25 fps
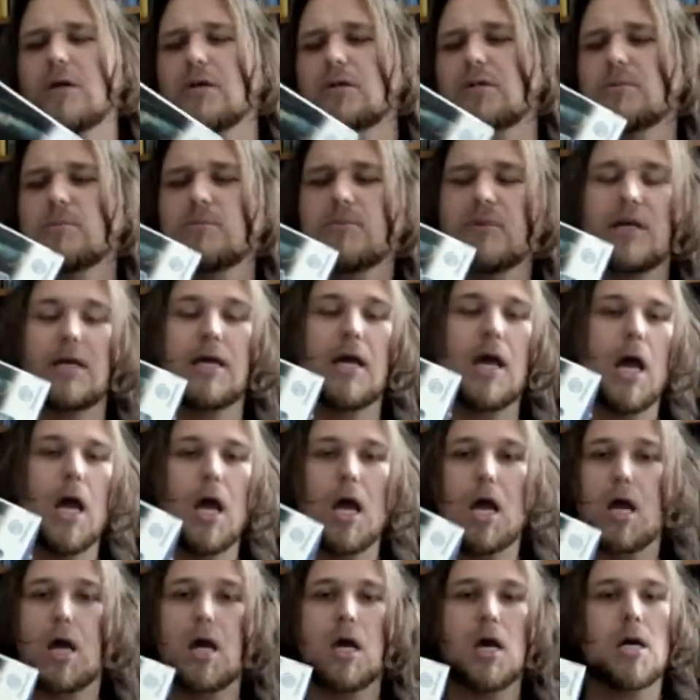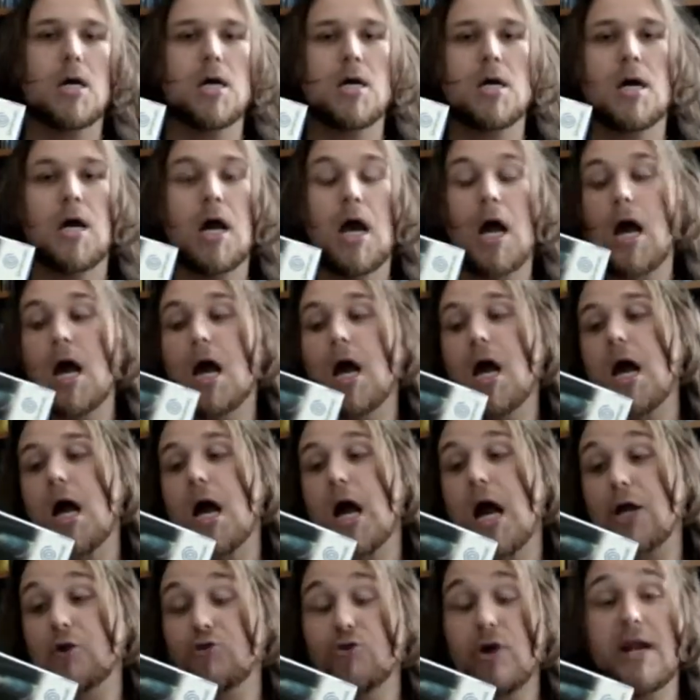or something.
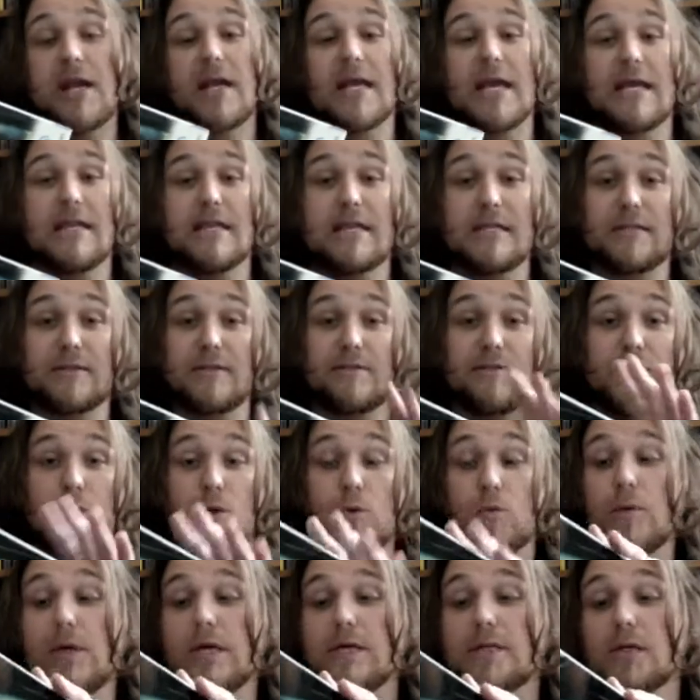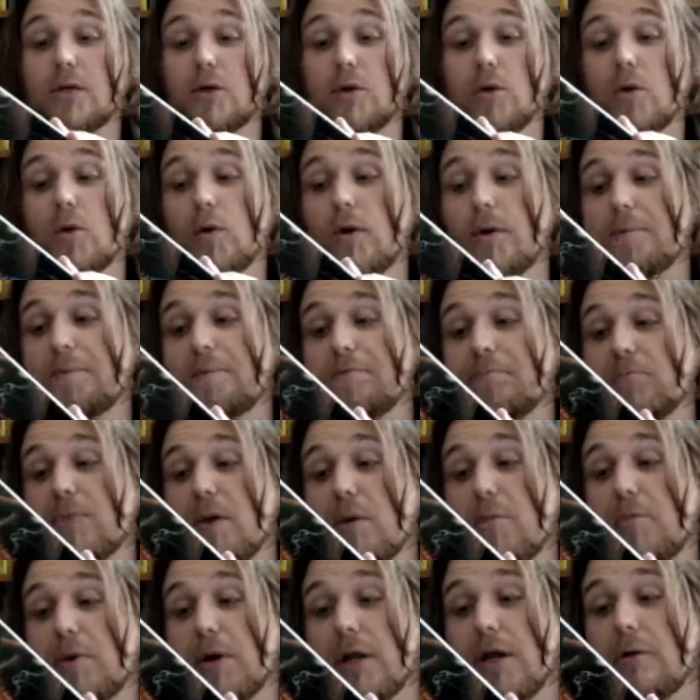I tried to get this a few weeks ago,
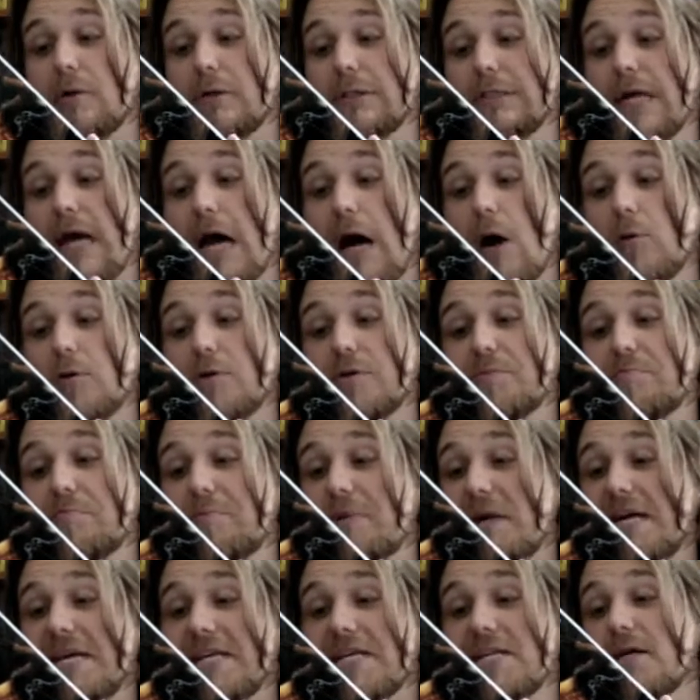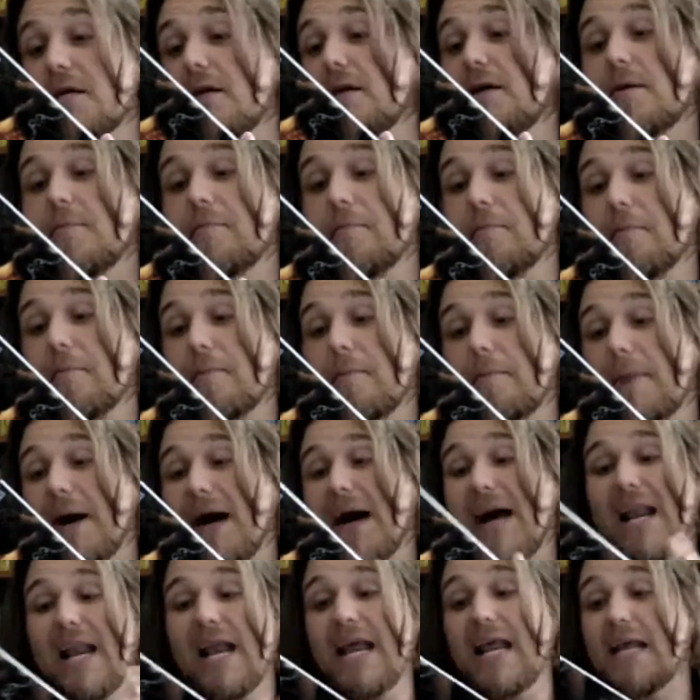but I was outbid
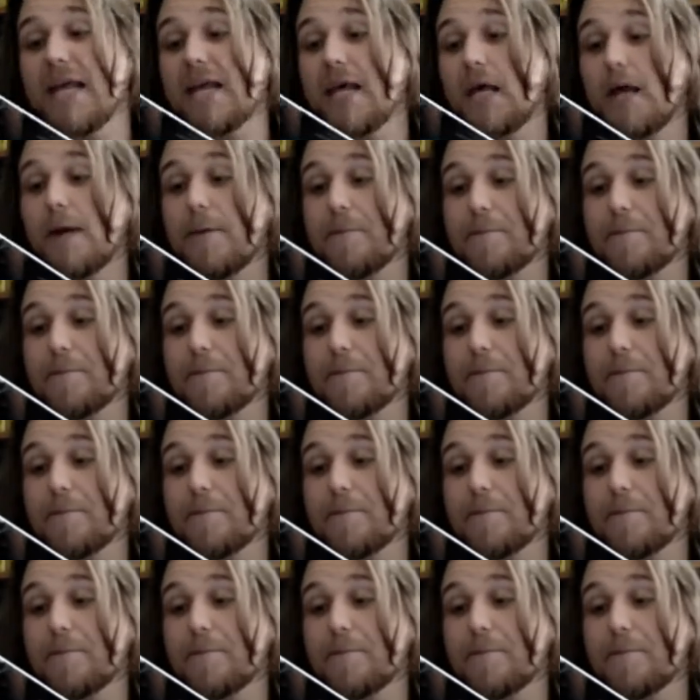by like